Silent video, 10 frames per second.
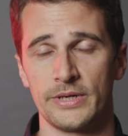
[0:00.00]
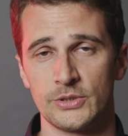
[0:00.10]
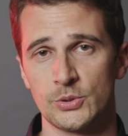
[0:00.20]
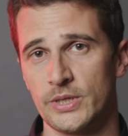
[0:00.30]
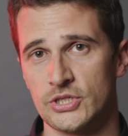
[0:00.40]
when
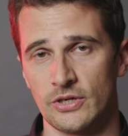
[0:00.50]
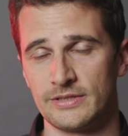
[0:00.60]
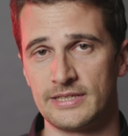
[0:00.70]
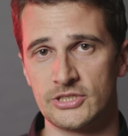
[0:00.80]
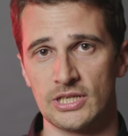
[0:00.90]
you switch
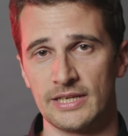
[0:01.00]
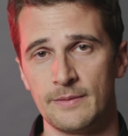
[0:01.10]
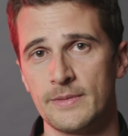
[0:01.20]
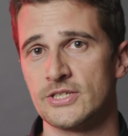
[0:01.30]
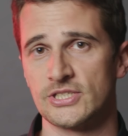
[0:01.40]
on digital
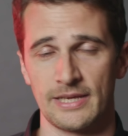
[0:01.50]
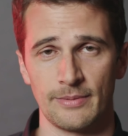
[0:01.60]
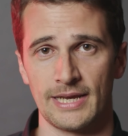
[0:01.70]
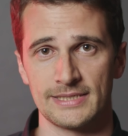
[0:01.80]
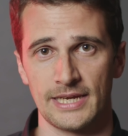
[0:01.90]
image
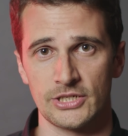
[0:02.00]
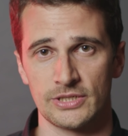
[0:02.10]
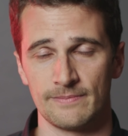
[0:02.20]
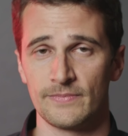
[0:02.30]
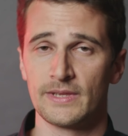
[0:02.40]

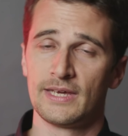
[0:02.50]
stabilization.